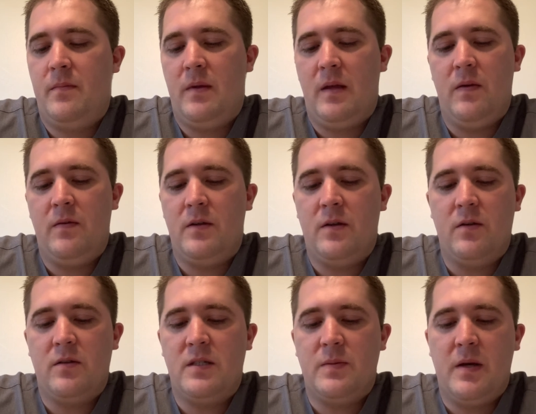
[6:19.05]
even during
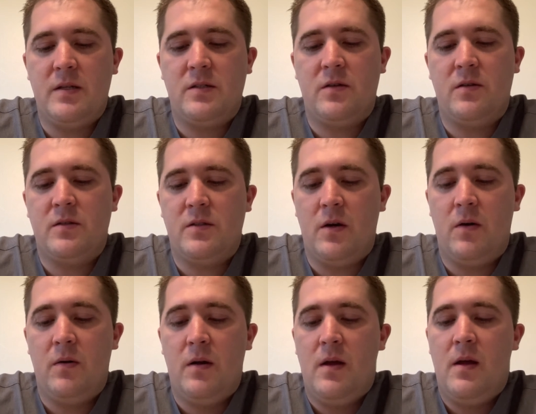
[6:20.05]
the semester. So,
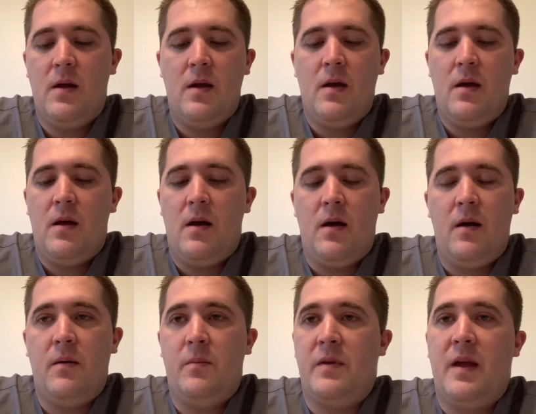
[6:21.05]

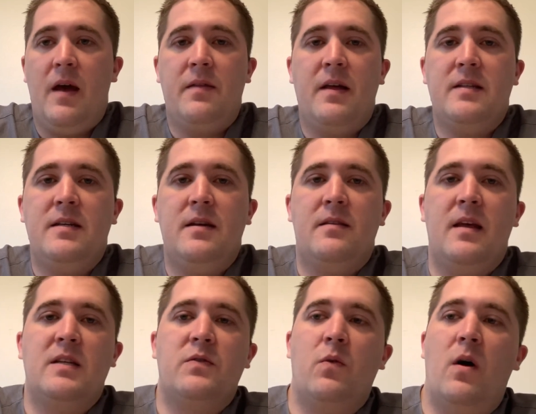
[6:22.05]
but yeah, that's it.
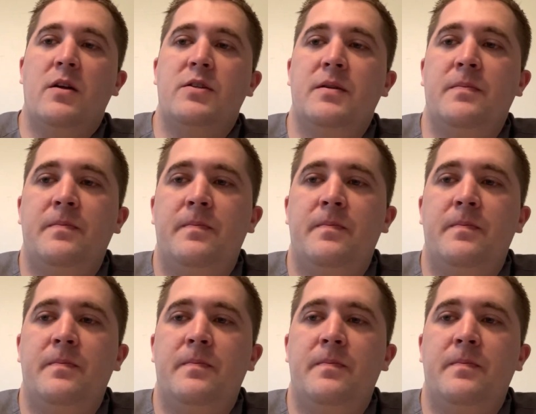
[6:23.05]
Thanks for watching.